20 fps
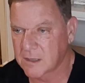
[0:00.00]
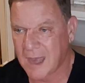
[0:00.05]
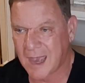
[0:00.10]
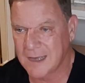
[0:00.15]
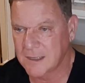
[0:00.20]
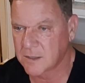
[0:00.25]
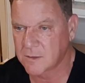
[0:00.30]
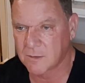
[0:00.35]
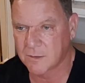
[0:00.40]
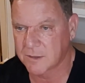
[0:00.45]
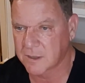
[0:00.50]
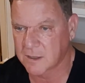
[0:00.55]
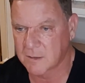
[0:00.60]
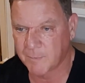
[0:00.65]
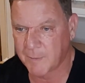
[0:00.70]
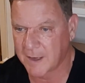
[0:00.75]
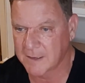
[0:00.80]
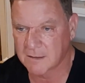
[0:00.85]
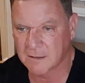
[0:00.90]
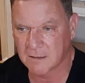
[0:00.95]
High schools
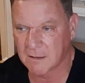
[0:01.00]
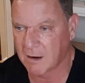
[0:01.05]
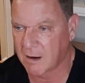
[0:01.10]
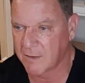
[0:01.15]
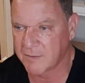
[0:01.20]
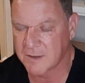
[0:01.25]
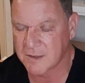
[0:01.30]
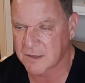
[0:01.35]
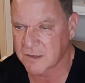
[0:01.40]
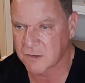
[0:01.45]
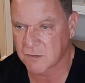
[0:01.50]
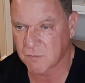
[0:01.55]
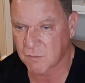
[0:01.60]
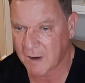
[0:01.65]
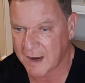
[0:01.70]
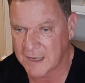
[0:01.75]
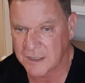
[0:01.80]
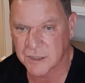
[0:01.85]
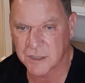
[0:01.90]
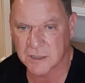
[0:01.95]
especially are the
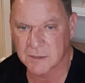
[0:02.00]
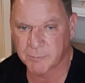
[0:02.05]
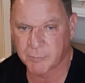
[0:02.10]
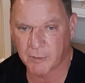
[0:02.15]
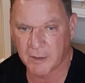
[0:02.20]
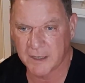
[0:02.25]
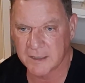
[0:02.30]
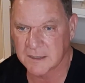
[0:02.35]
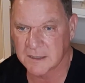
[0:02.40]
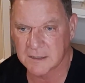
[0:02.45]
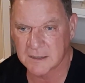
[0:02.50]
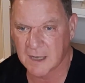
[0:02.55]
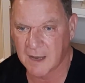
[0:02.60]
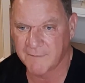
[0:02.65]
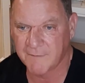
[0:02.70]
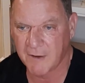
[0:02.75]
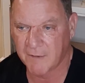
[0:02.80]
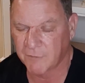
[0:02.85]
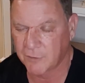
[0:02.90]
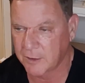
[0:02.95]
strangest places
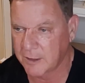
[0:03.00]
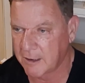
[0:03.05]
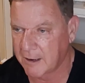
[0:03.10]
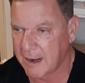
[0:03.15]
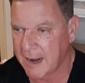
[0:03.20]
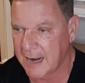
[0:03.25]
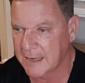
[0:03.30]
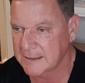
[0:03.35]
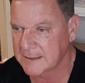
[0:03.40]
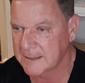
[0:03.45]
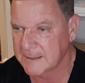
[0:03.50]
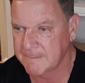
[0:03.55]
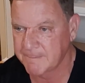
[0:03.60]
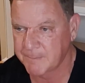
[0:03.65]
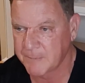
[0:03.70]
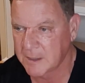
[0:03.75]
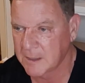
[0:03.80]
I've ever interacted.